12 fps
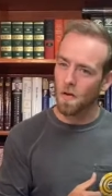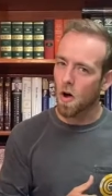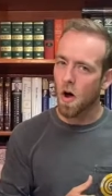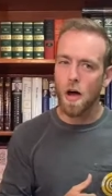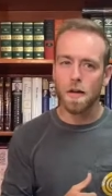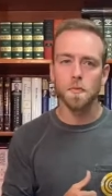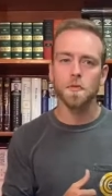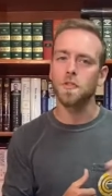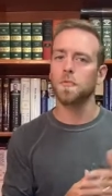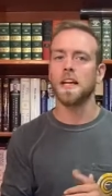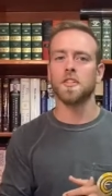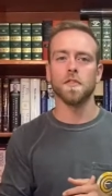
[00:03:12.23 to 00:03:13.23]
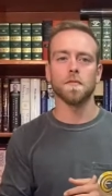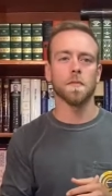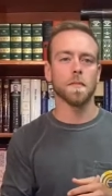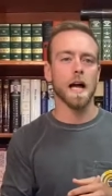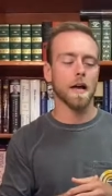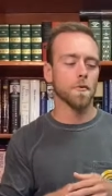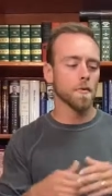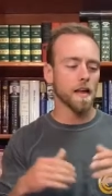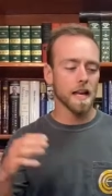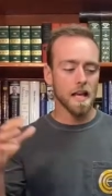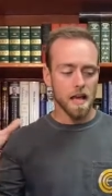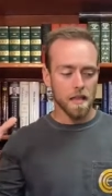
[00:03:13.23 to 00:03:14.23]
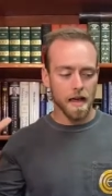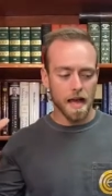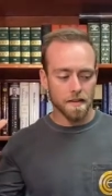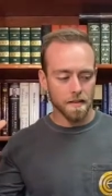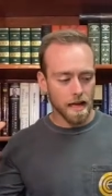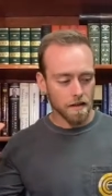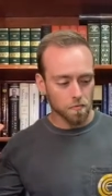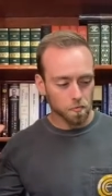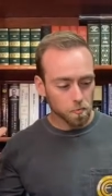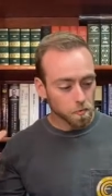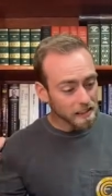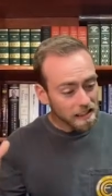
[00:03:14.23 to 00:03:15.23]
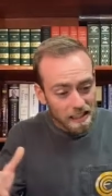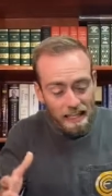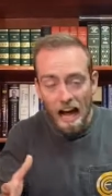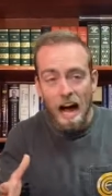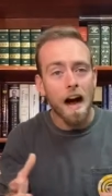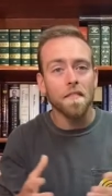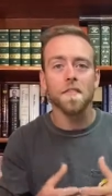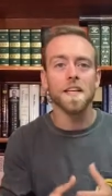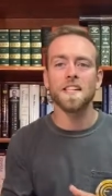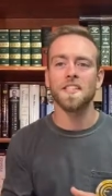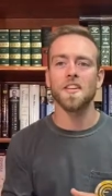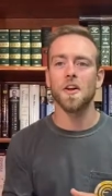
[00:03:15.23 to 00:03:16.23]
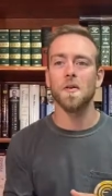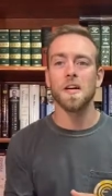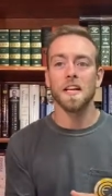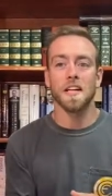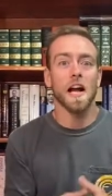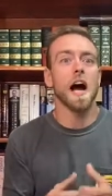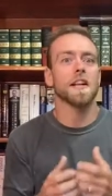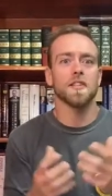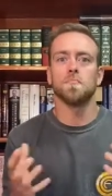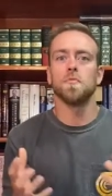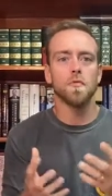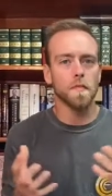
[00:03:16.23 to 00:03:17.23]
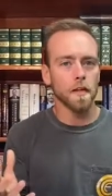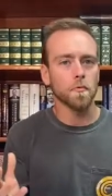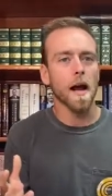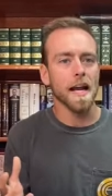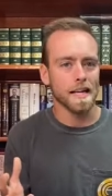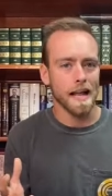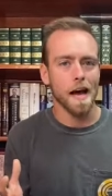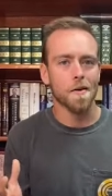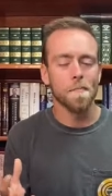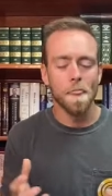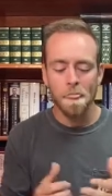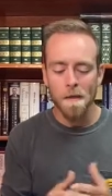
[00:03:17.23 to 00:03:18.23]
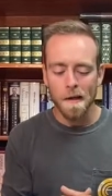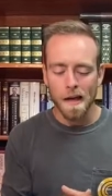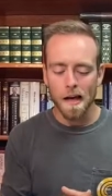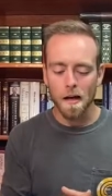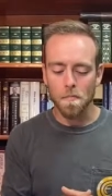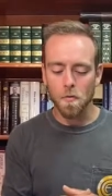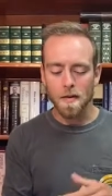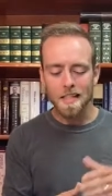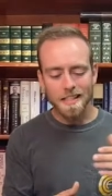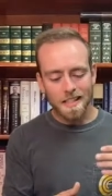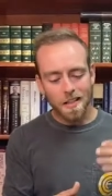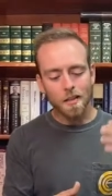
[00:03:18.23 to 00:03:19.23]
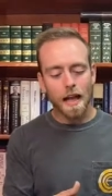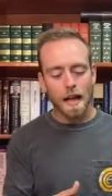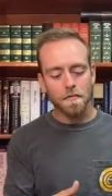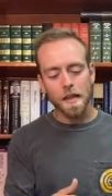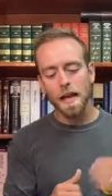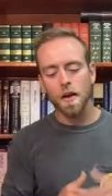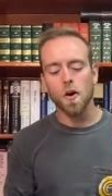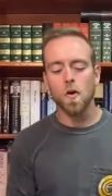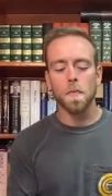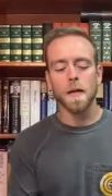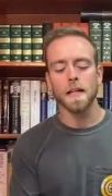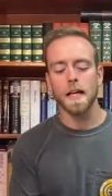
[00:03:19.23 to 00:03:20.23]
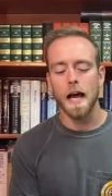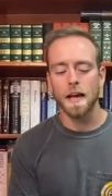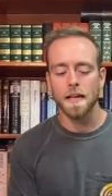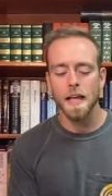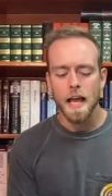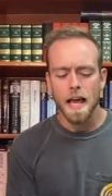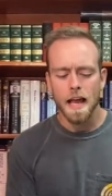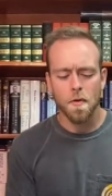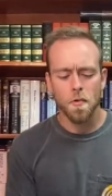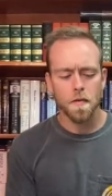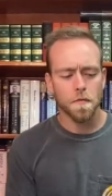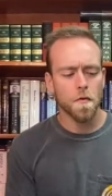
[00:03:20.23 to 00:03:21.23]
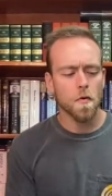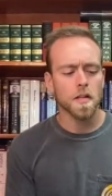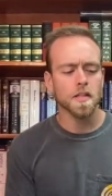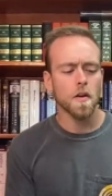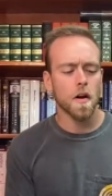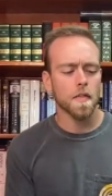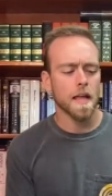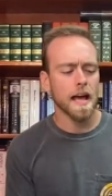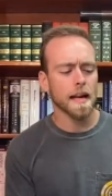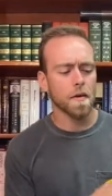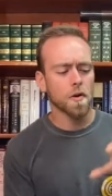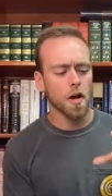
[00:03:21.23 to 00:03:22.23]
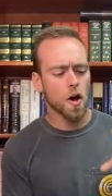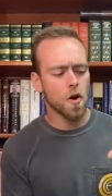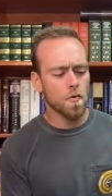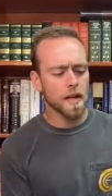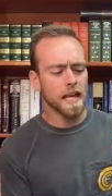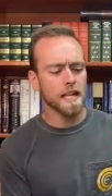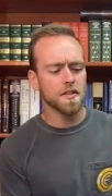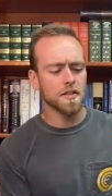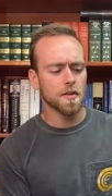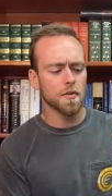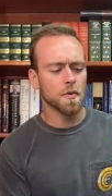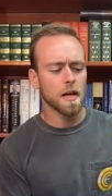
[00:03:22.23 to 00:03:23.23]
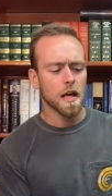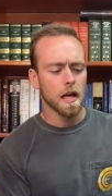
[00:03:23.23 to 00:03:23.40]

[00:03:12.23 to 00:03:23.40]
audible direction from God or that that that really obvious, you know, God is moving right now. Um, but we still have that hope in God. And, and I want to focus on that and I want to hone into